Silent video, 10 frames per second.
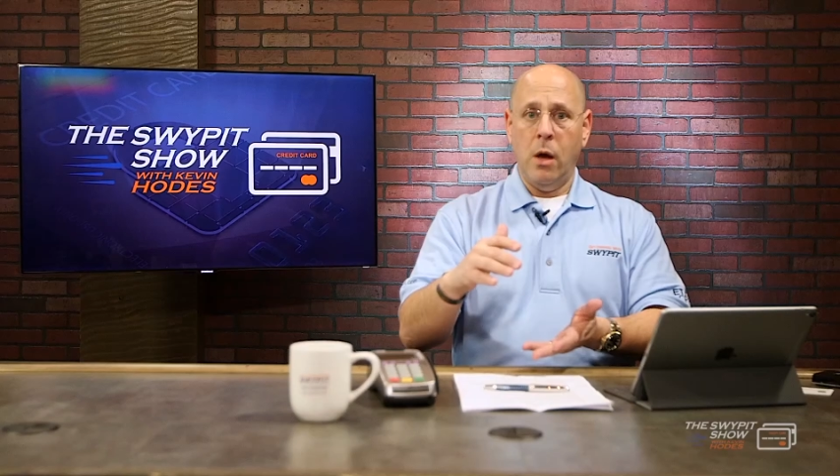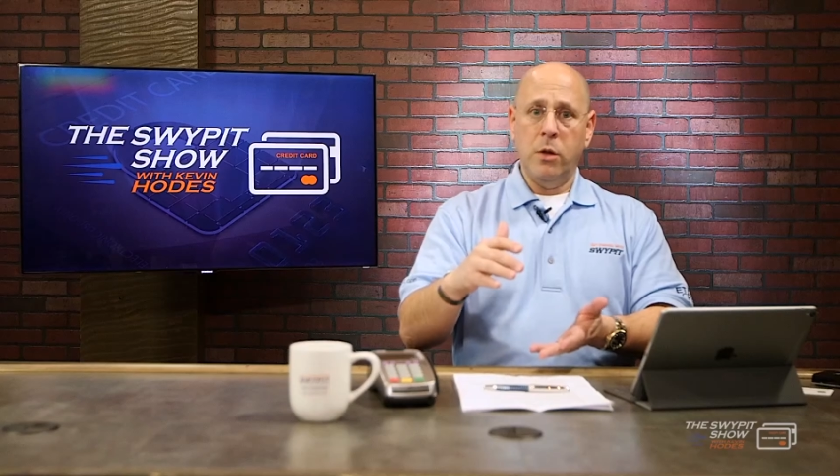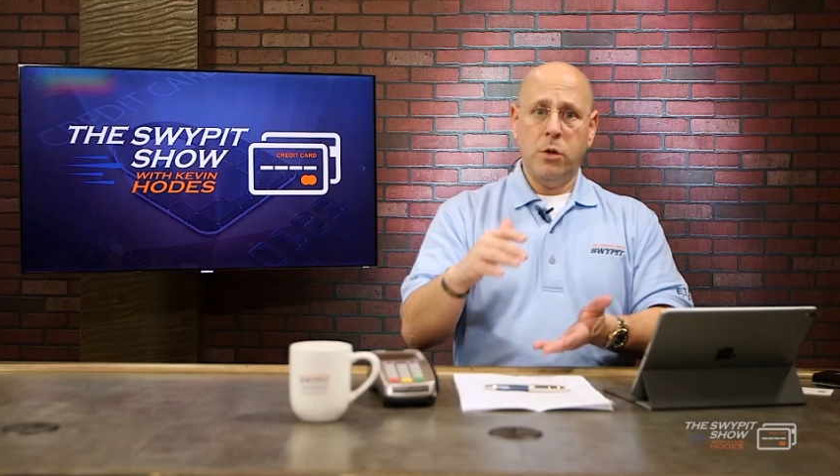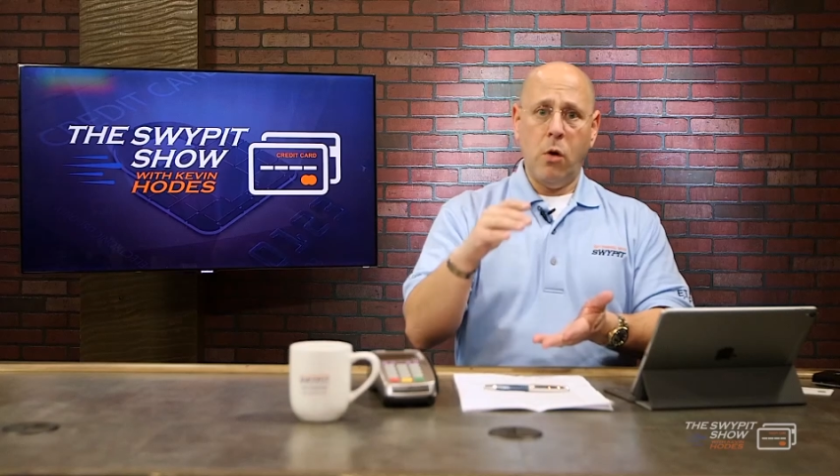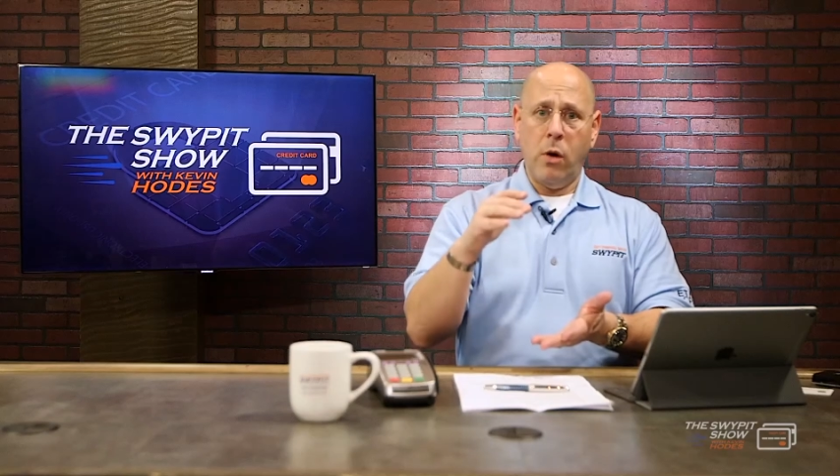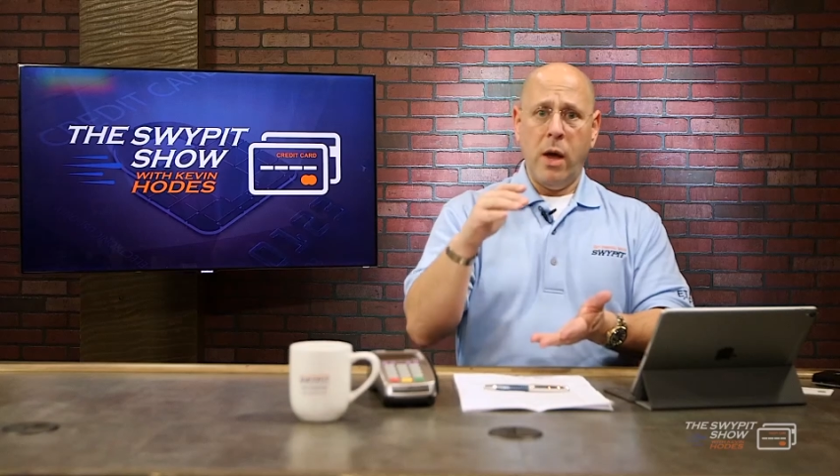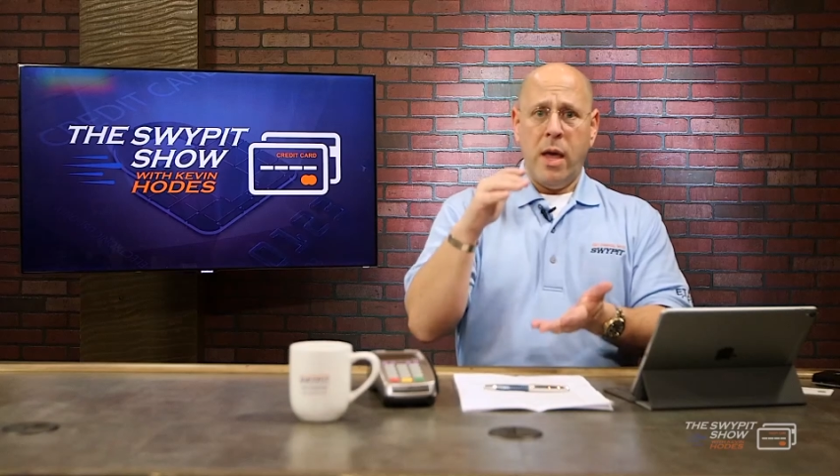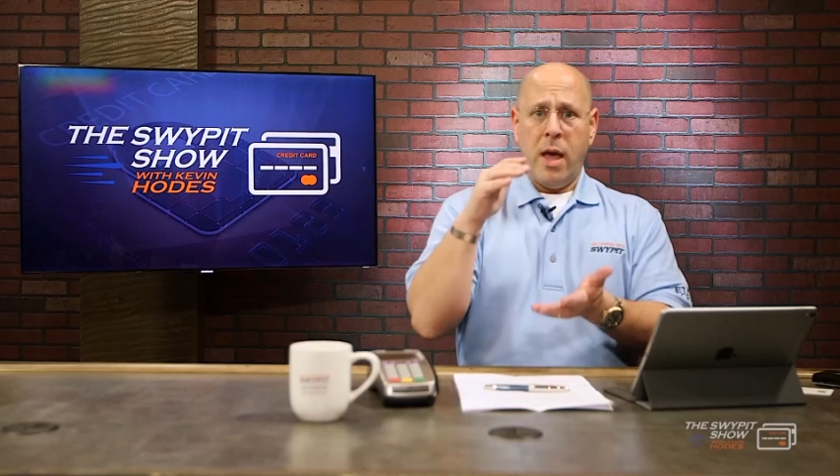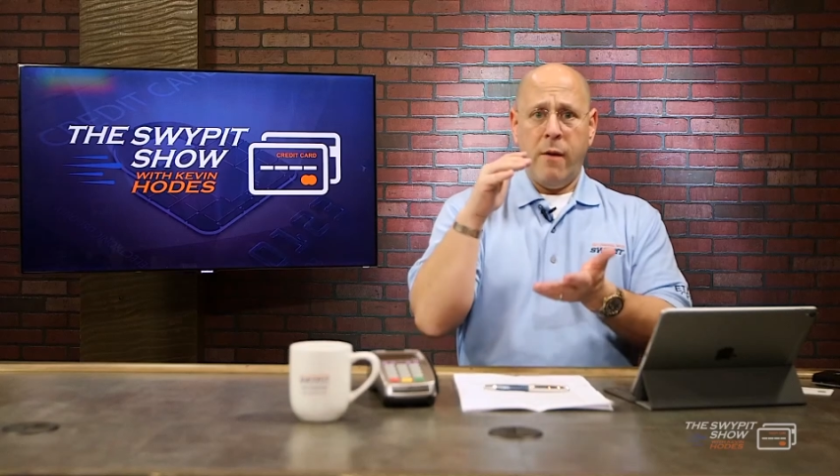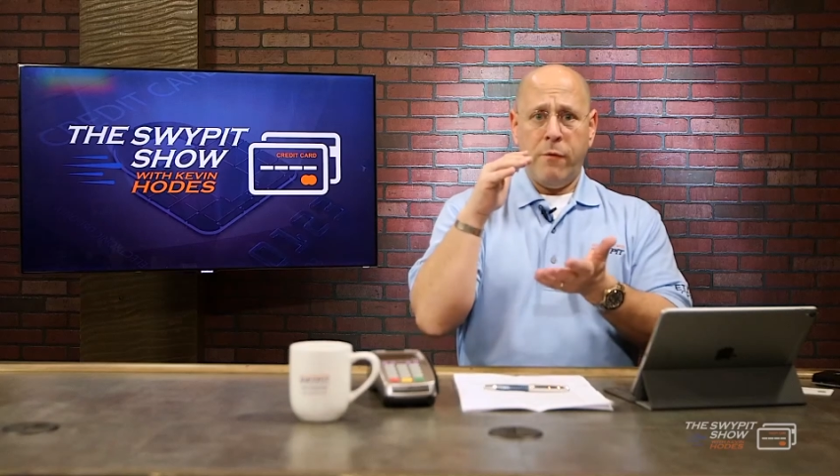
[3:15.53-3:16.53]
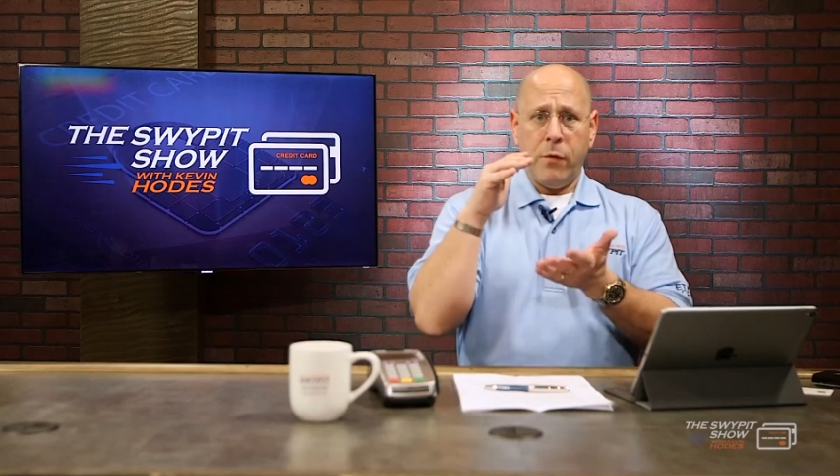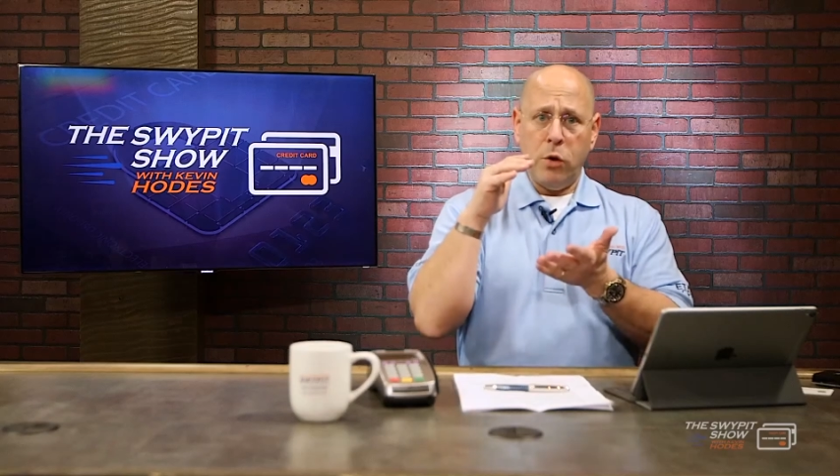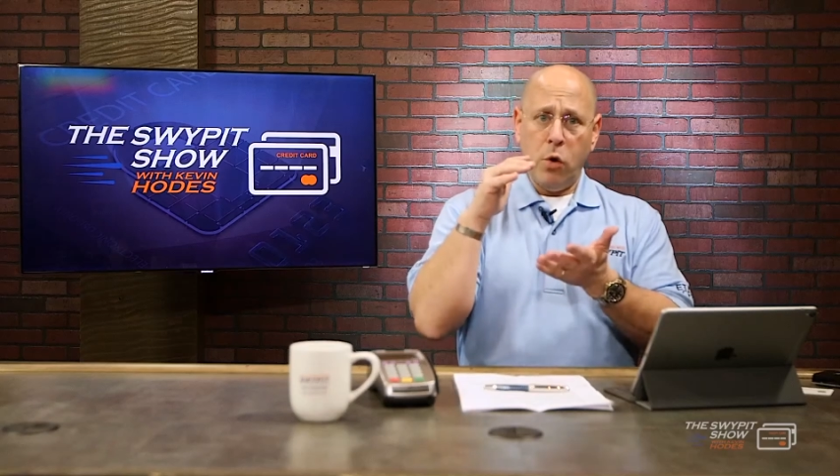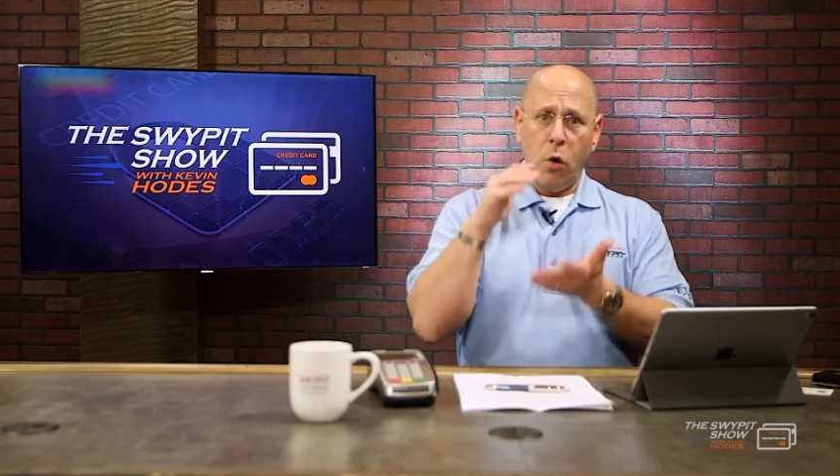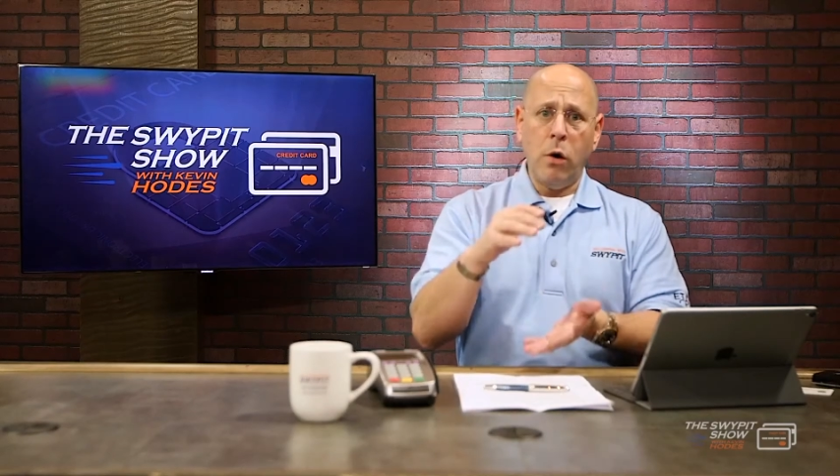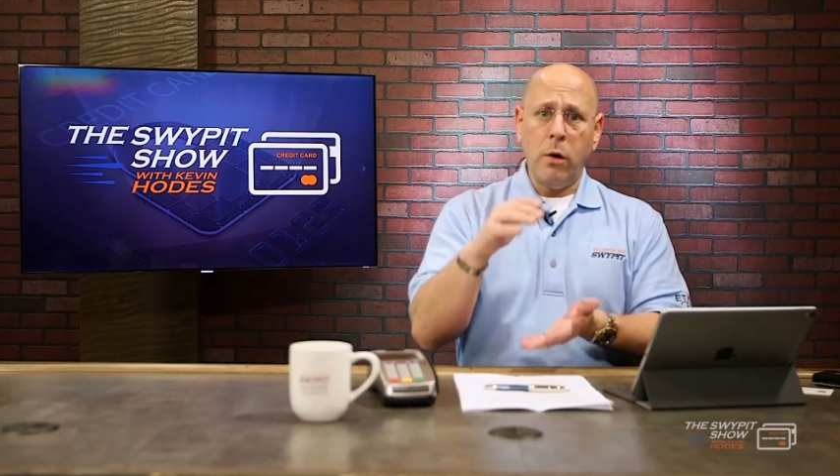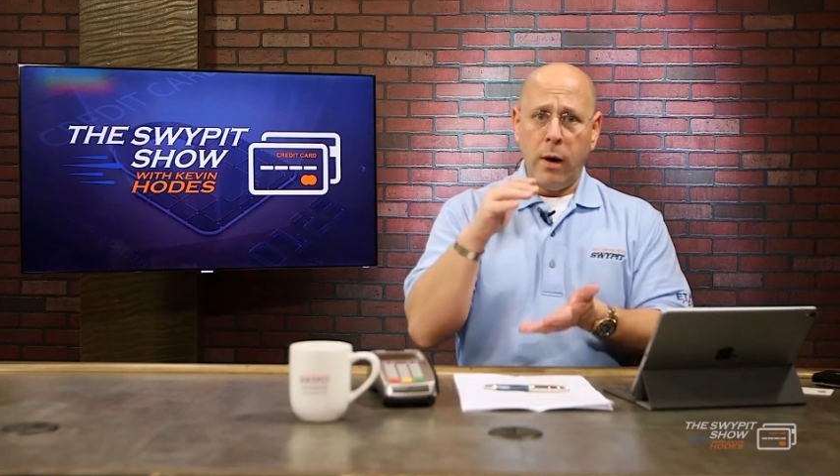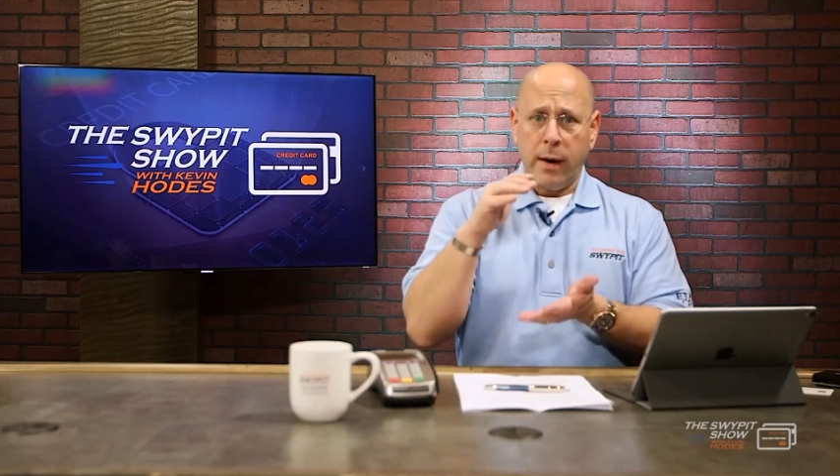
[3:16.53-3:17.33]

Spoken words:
So if your